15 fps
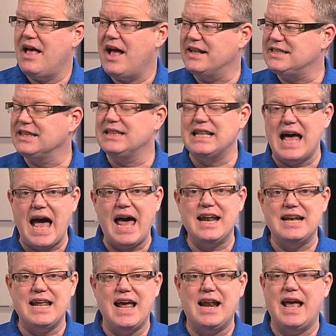That's a lot
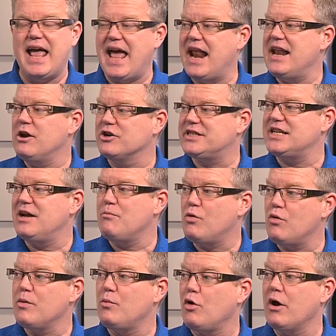of data, and you're seeing
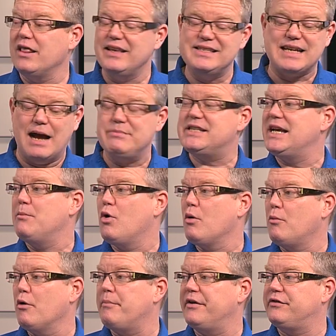more and more. At least I'm seeing more
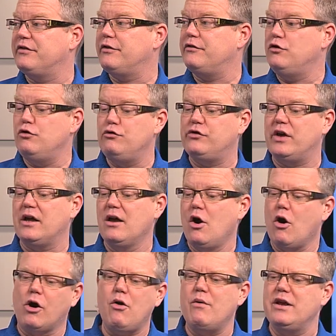and more businesses using
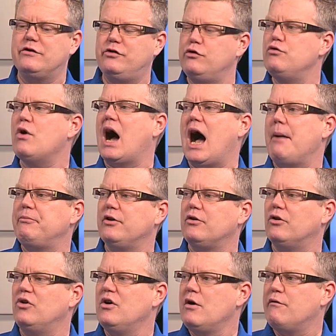or going to
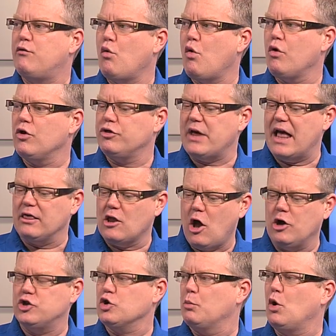optical for right. that
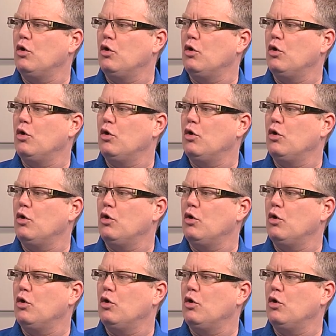long-term